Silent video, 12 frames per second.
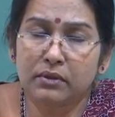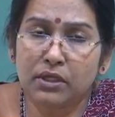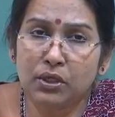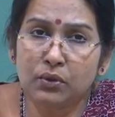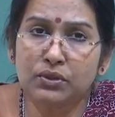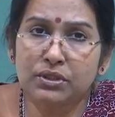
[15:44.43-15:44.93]

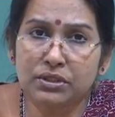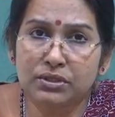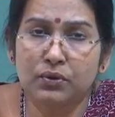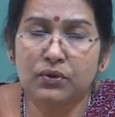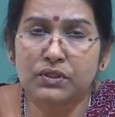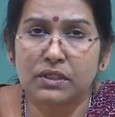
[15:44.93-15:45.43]
huge
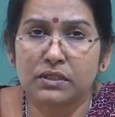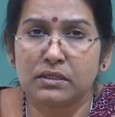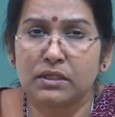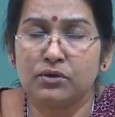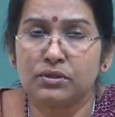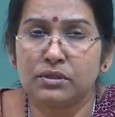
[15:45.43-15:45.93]
resources,
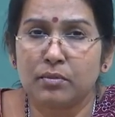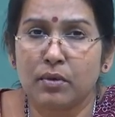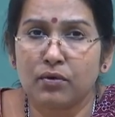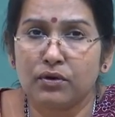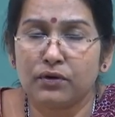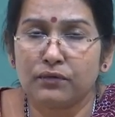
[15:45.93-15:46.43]
huge
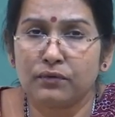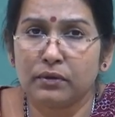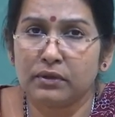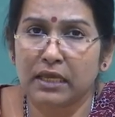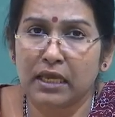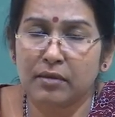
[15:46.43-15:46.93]
amount of
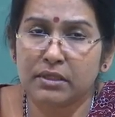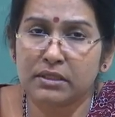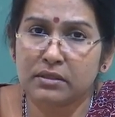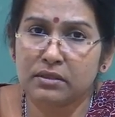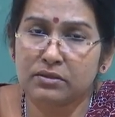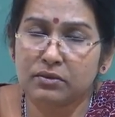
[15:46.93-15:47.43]
time as the
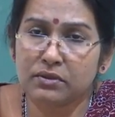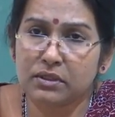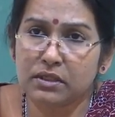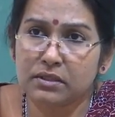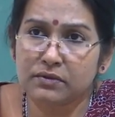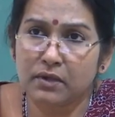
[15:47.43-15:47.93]

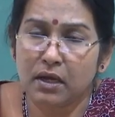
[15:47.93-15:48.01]
resources,